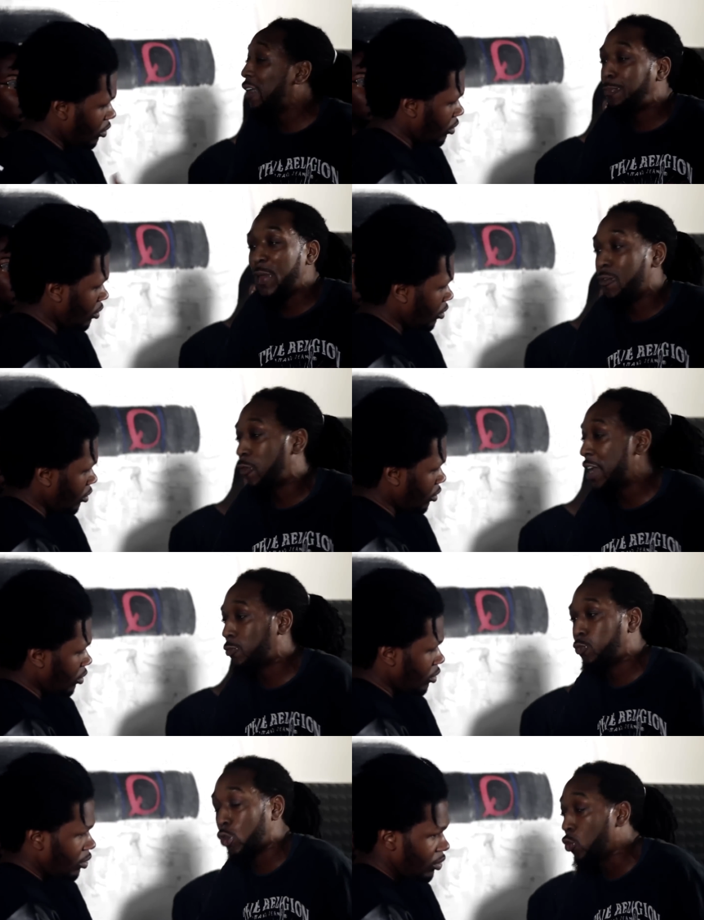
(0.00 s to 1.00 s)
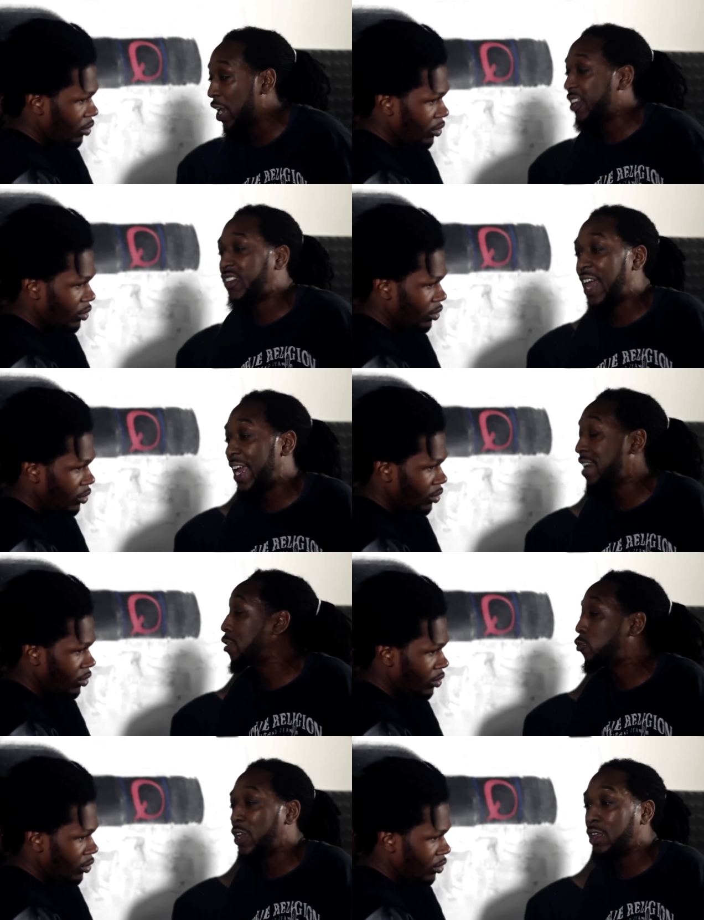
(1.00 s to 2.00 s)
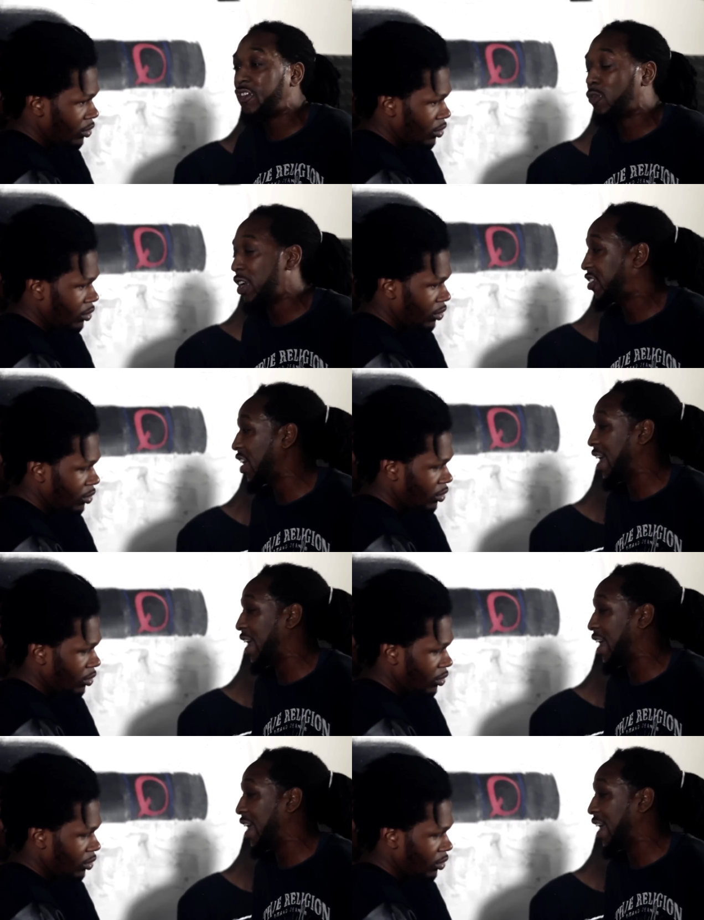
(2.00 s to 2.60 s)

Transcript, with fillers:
Speaker 1: I speed race through each lane, this where your street